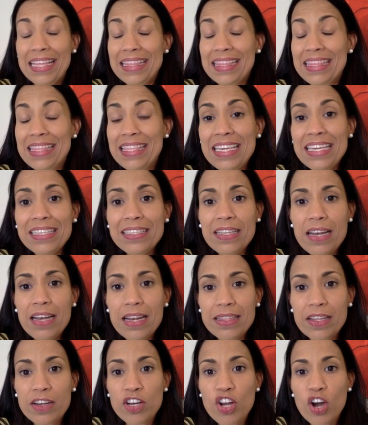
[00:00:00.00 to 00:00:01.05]

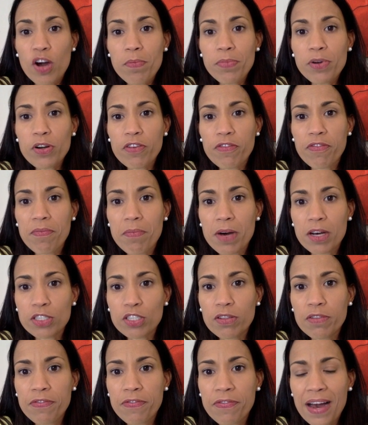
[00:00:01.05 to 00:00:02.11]
The number of
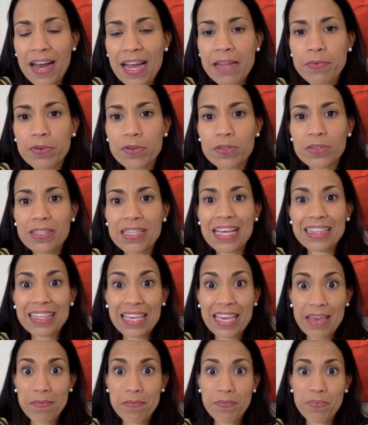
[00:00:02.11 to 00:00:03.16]
muscle fibers that
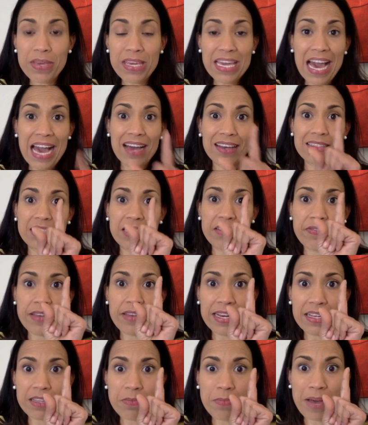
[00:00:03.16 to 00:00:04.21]
can be
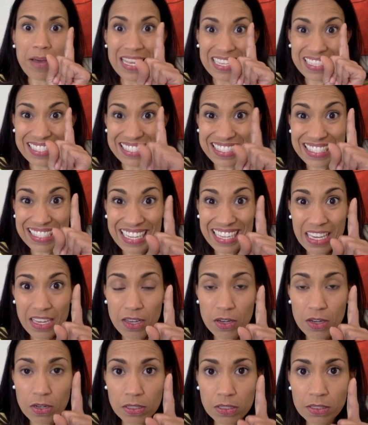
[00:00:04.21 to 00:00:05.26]
activated by a
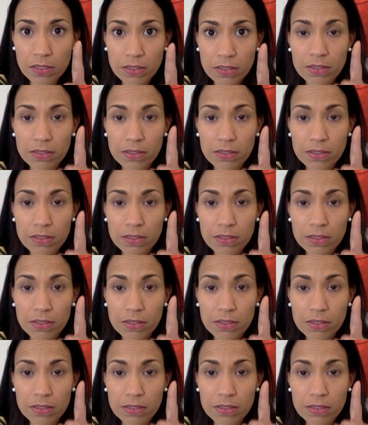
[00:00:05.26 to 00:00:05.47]
single